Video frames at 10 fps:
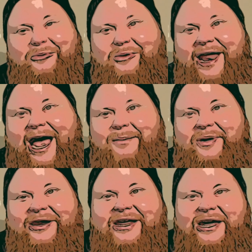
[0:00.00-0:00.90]
what
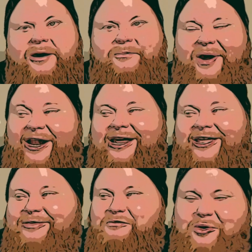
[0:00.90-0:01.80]
happened, but
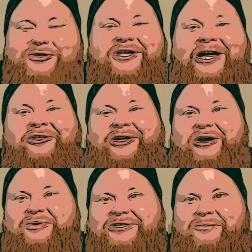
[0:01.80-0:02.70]
most likely it
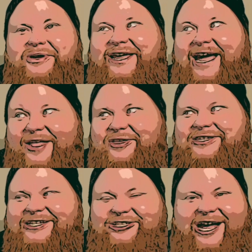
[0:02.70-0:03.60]
was somebody that had this
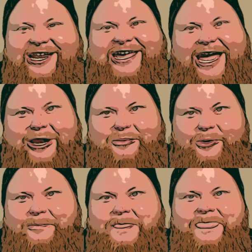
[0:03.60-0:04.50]
exotic
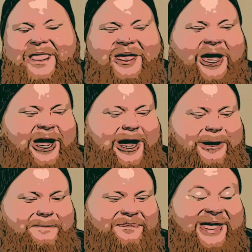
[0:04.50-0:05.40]
animal,
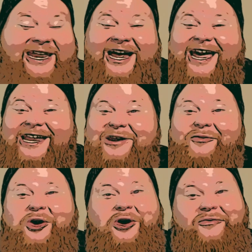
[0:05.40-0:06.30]
and I had never
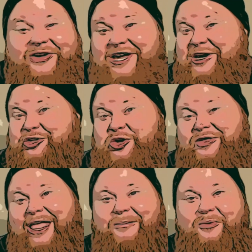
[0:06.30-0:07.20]
heard of a kinkajou at
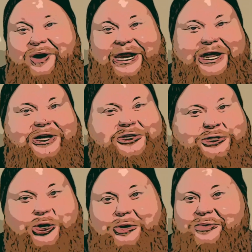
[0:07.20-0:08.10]
that point,
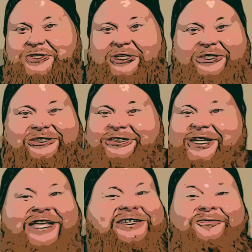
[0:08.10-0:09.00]
so it was a
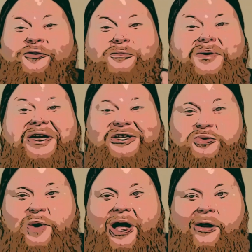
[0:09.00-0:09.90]
lesson for me as
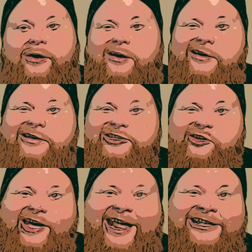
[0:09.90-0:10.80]
well. So
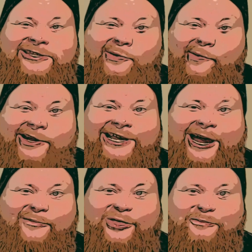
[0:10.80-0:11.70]
that is story
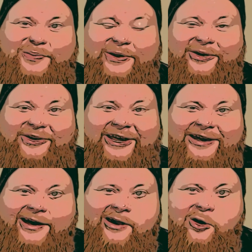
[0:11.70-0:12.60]
time with the beard.
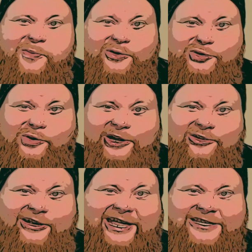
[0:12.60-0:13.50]
I hope you enjoyed.
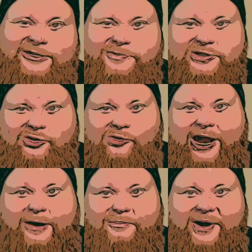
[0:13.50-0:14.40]
Click that
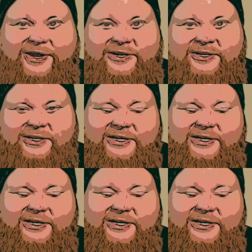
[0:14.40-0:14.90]
subscribe button